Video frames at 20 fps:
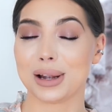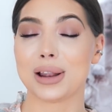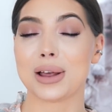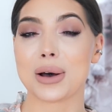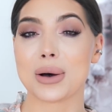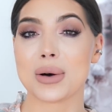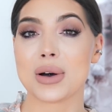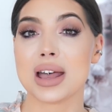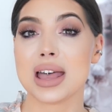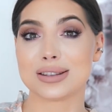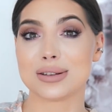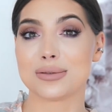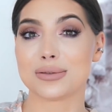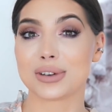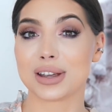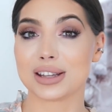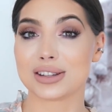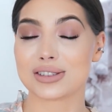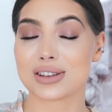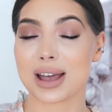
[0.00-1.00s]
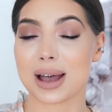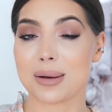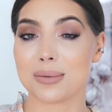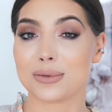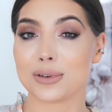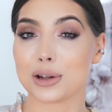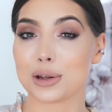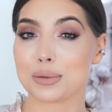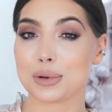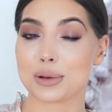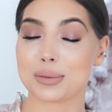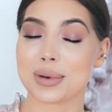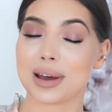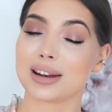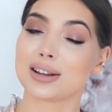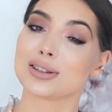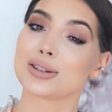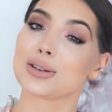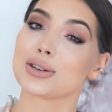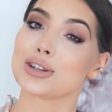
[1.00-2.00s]
below. Don't forget to come follow me on my
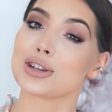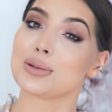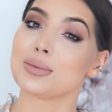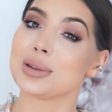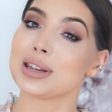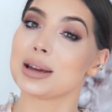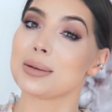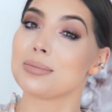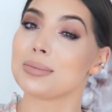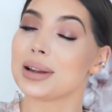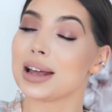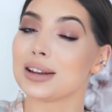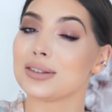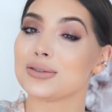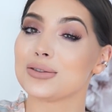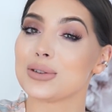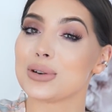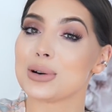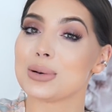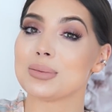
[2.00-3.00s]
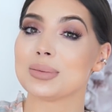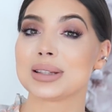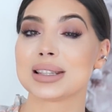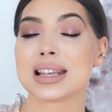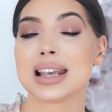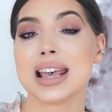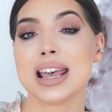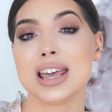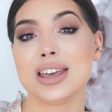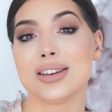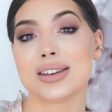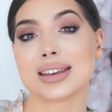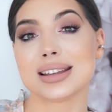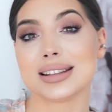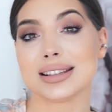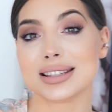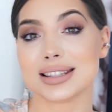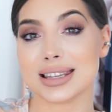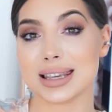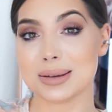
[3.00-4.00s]
other social media platforms. You
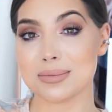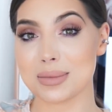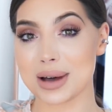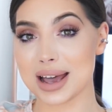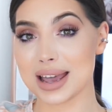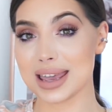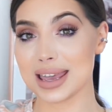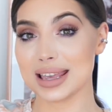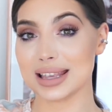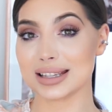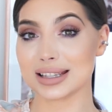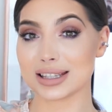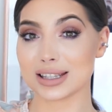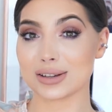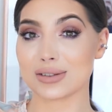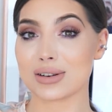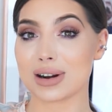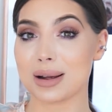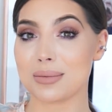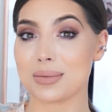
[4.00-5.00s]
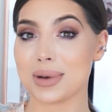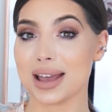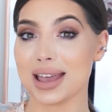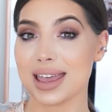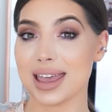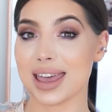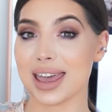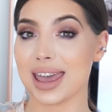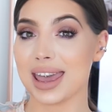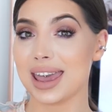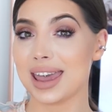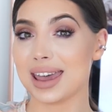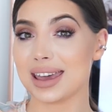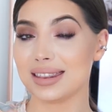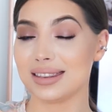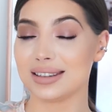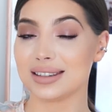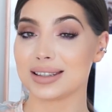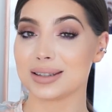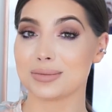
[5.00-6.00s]
can see my Instagram
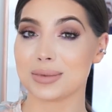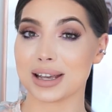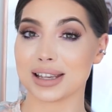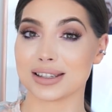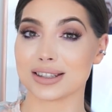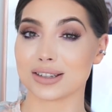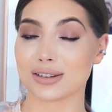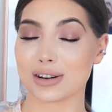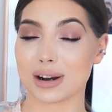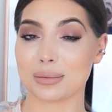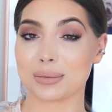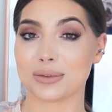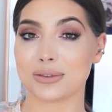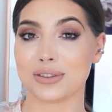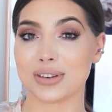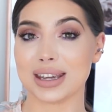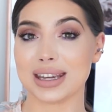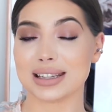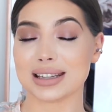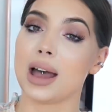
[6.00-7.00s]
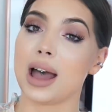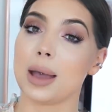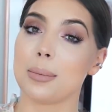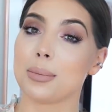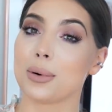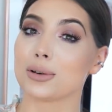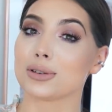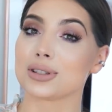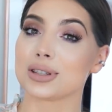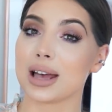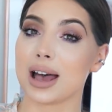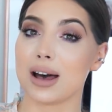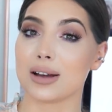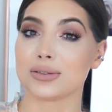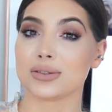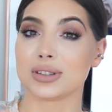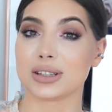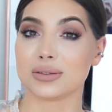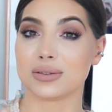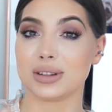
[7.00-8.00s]
here. This is my Instagram feed. I post
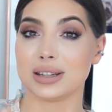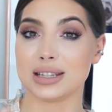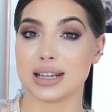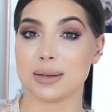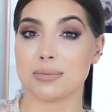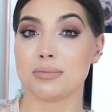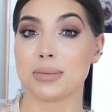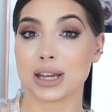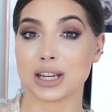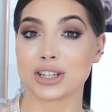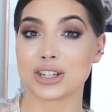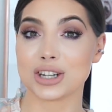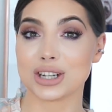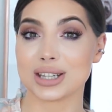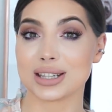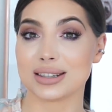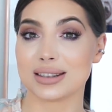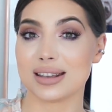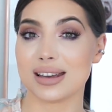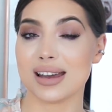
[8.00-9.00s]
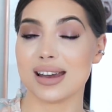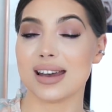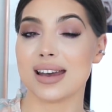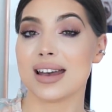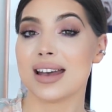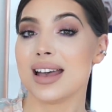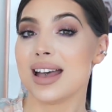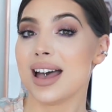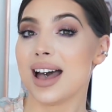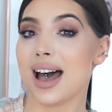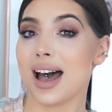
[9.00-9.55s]
outfit of the day pictures there.